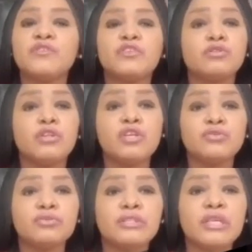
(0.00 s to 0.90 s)
you the knowledge
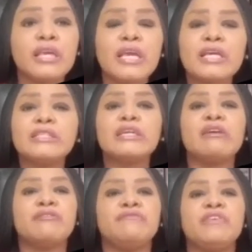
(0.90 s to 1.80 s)
you seek. There
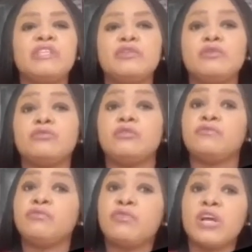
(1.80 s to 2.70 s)
are videos,
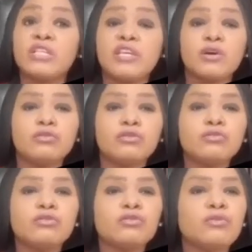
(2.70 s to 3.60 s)
even right here on
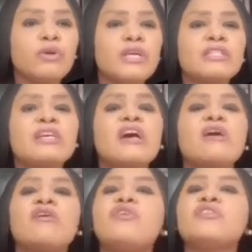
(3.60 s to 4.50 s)
YouTube. There
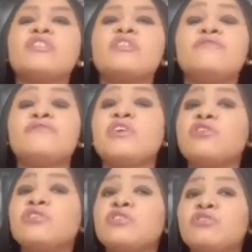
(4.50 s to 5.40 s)
are courses, free
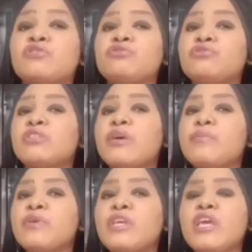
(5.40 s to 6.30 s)
courses on
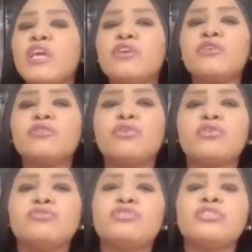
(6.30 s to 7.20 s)
Udemy, you know,
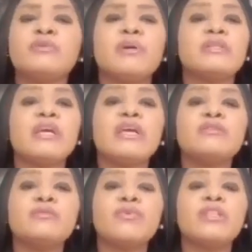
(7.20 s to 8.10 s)
on just about
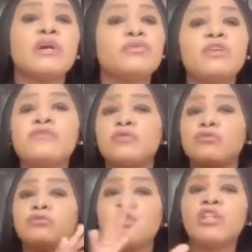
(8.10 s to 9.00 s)
anywhere that will give you the
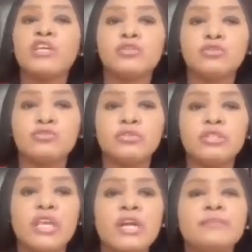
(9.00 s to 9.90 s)
knowledge you
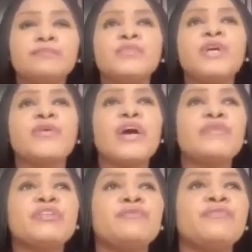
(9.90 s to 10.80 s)
seek. Now, I
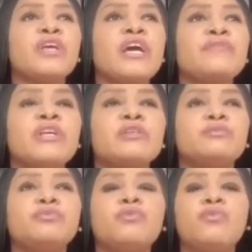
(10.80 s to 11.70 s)
read a
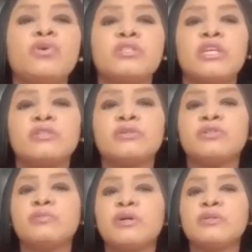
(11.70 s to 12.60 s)
book once that talks
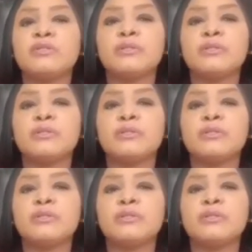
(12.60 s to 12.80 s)
about